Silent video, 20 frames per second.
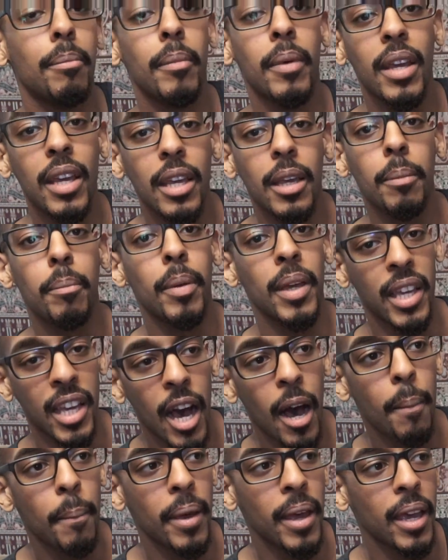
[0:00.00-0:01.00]
me
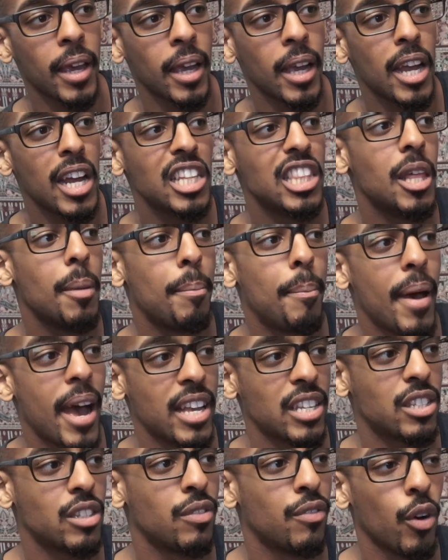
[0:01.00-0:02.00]
becoming the
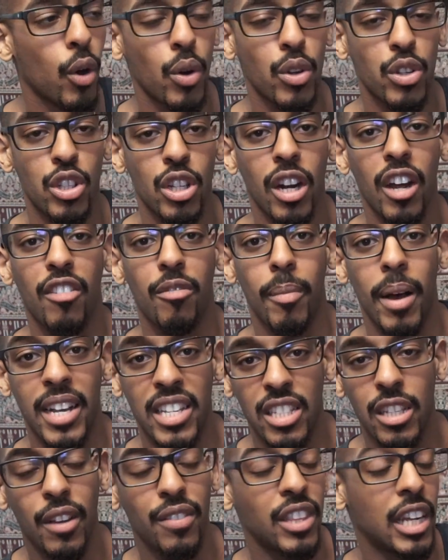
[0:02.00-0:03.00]
best version of
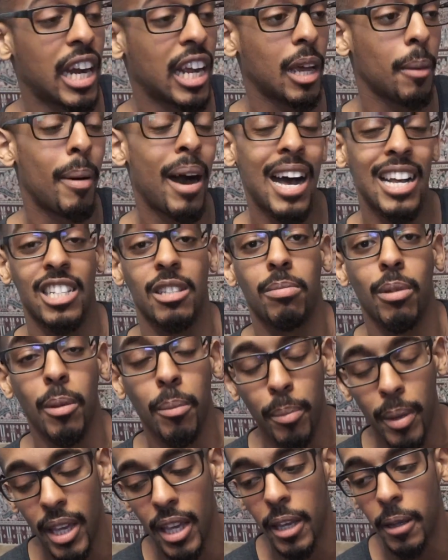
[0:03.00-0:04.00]
myself that I could possibly
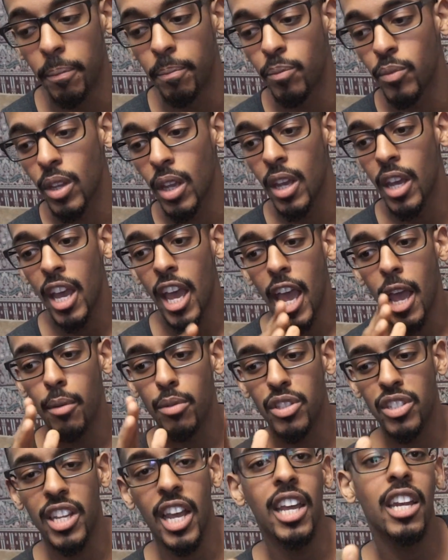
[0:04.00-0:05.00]
be. It
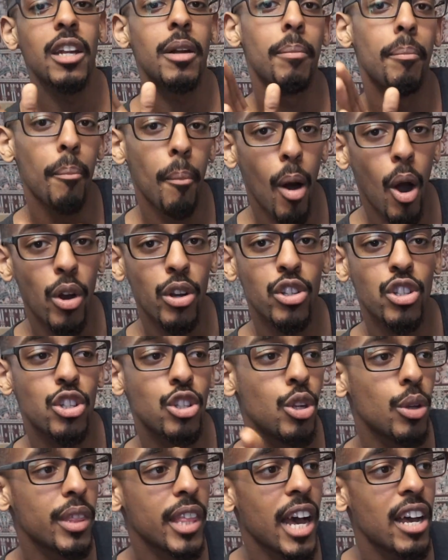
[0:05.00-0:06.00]
was dated March
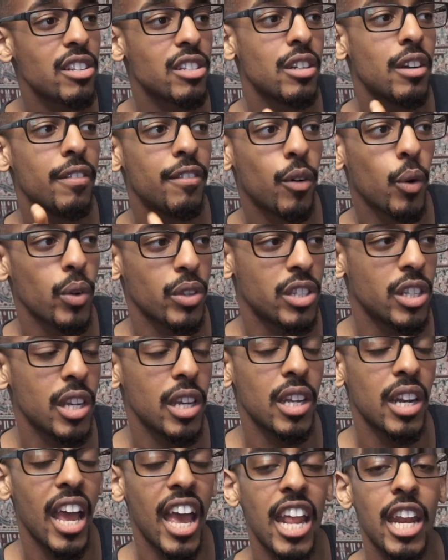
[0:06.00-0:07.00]

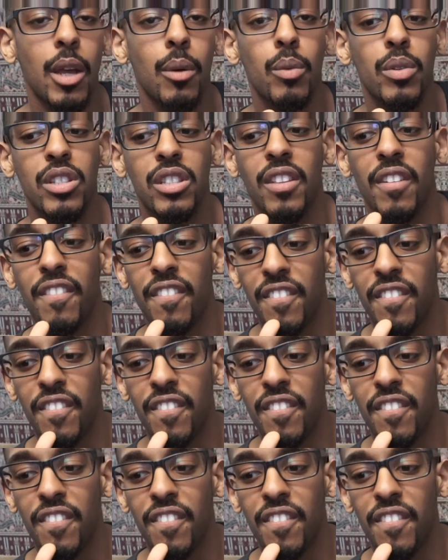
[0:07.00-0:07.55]
2014, and it was the